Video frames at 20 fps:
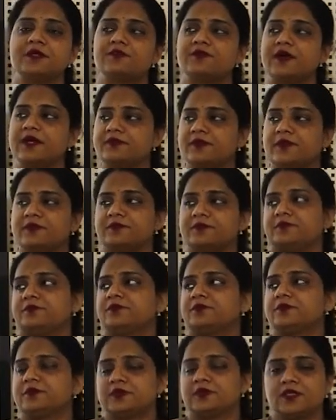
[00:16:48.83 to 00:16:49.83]
if I have
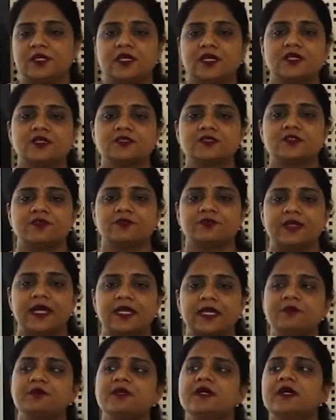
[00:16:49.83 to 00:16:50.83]
3 years of
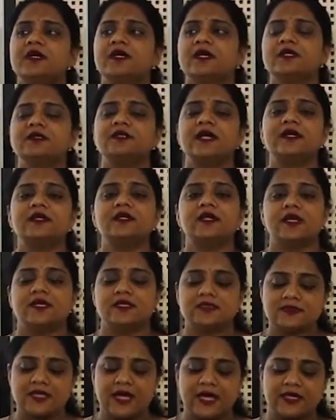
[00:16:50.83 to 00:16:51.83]
time, in that
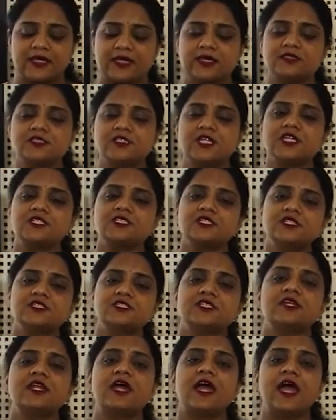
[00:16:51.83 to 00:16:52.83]
case I can change each
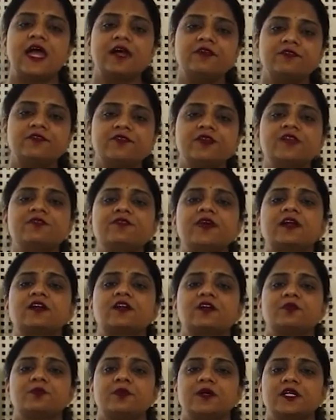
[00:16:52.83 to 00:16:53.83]
and every
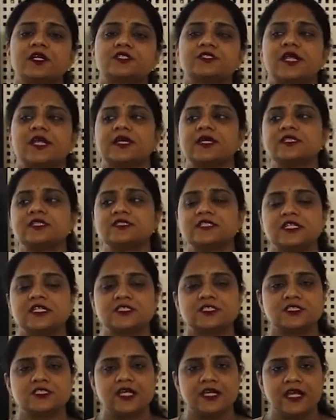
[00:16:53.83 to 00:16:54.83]
factor of production. I can
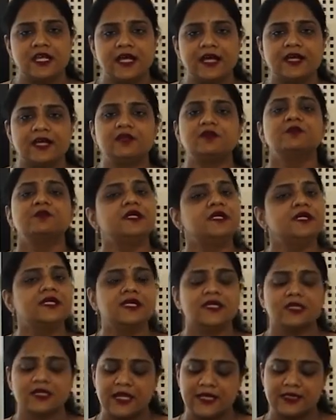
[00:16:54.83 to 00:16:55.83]
change the land,
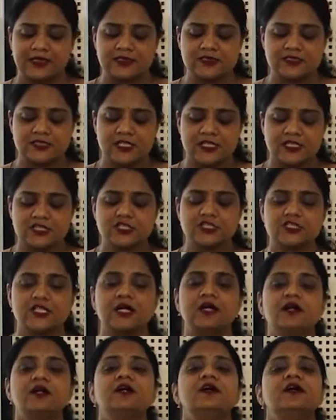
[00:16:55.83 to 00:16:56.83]
building, I can change
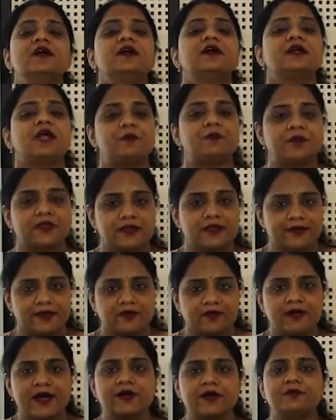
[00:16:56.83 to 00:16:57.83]
the capital
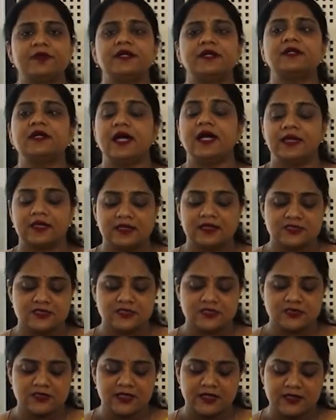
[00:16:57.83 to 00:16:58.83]
requirement, I can
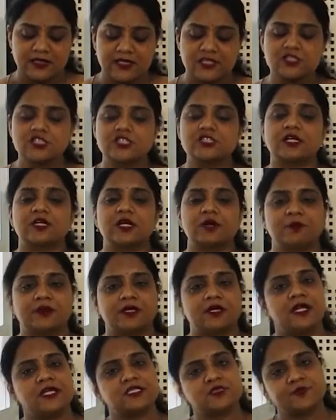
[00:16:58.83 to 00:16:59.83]
arrange the
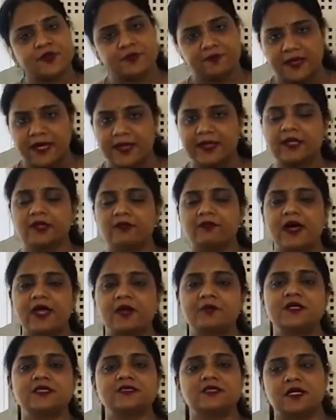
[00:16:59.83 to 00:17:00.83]
capital as per my
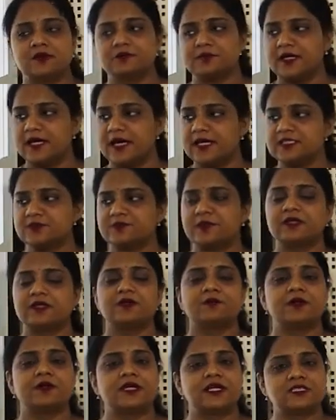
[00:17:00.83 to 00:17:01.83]
requirements, as per the
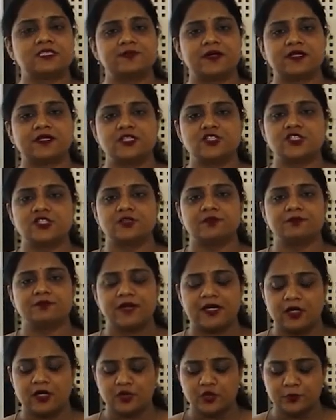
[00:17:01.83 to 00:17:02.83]
expectation of
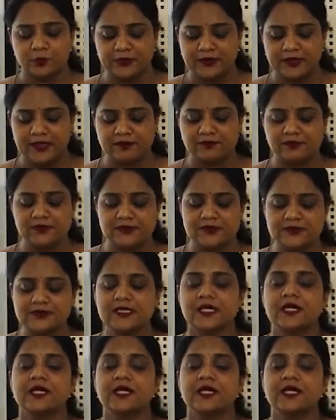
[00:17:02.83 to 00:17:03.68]
my output levels,